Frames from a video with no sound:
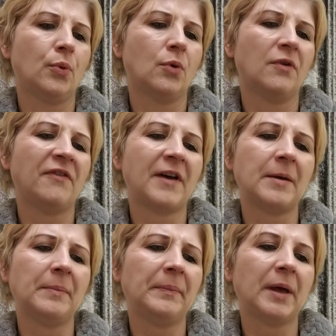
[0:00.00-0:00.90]

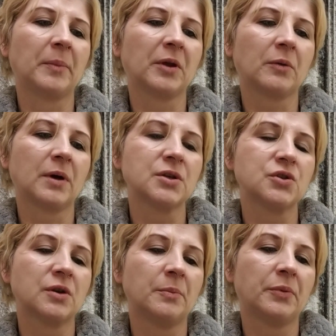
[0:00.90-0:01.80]
Parfum. I'm not quite
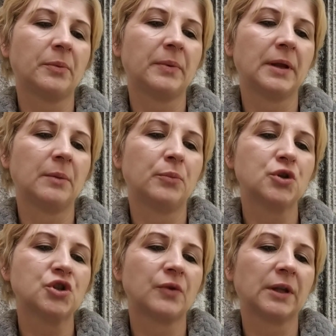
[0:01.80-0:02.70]
sure I'm properly
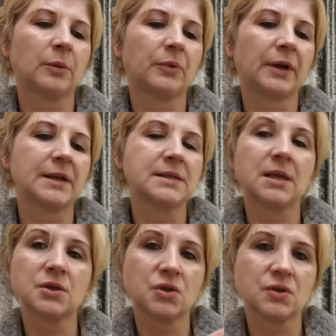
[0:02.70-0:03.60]
butchering the
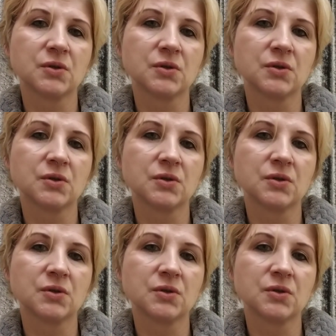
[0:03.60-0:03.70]
pronunciation,